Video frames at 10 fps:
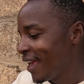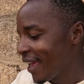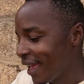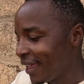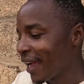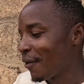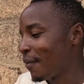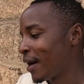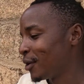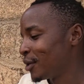hey, our
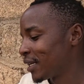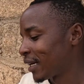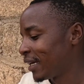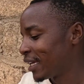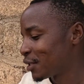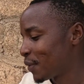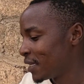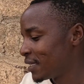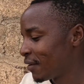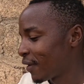bundles are really
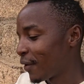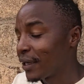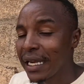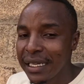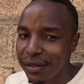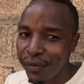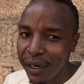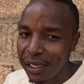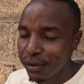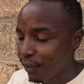expensive, our data is
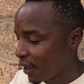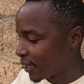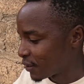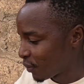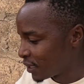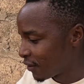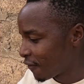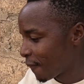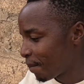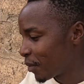very expensive.